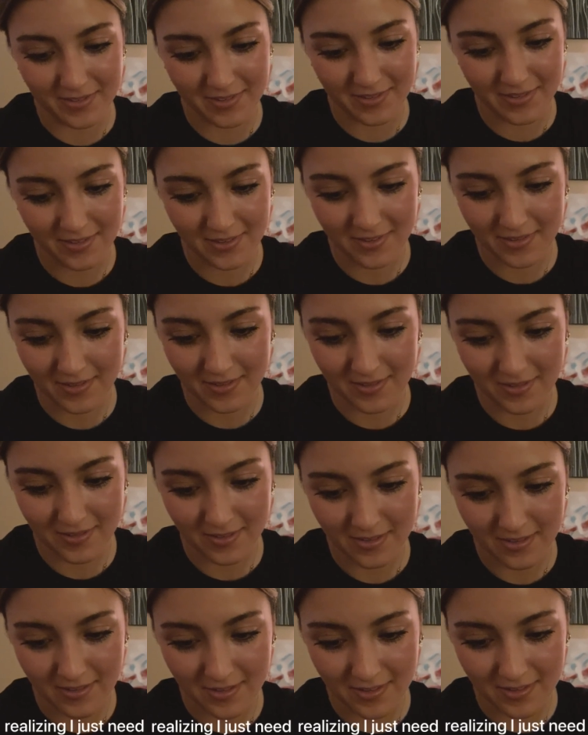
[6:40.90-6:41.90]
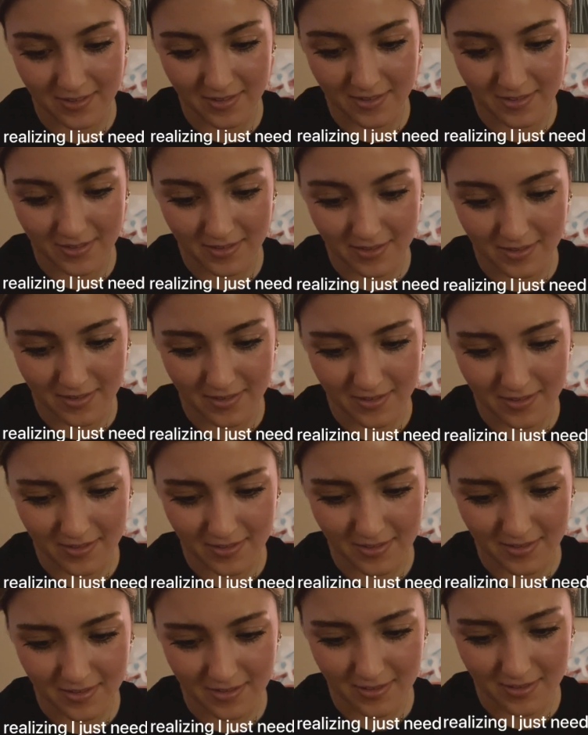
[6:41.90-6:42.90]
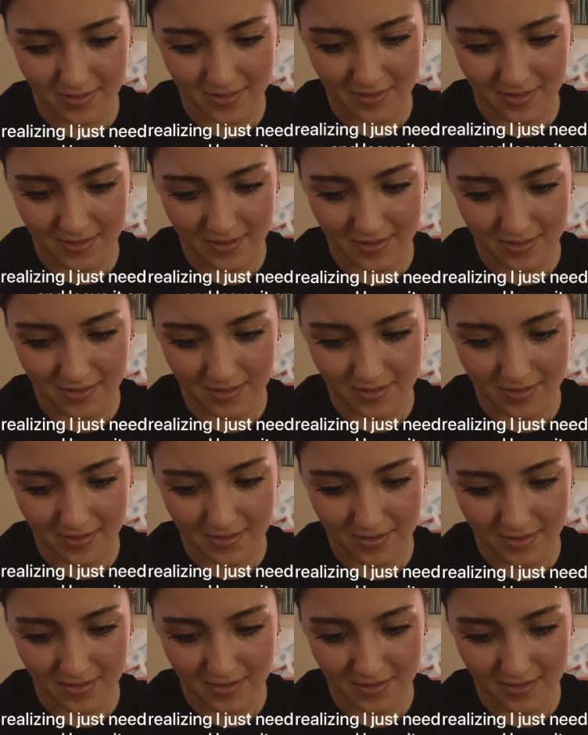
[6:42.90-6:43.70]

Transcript: Nothing is said.